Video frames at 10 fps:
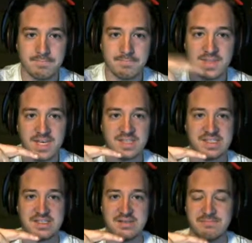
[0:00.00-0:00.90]

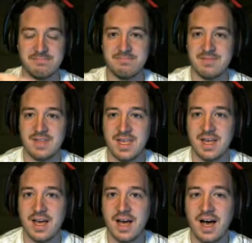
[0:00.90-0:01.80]
This.
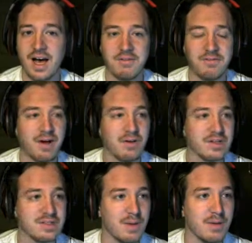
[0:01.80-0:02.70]
I found
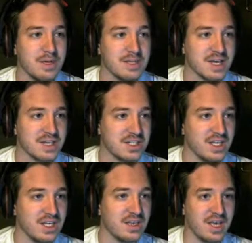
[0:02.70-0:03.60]
this. Maybe it's actually
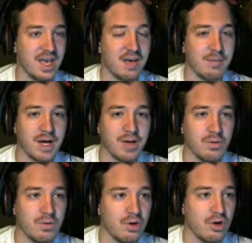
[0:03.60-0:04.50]
in the game. I
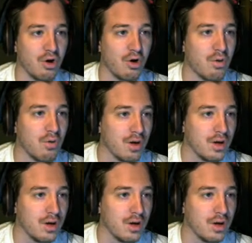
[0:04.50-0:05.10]
don't know.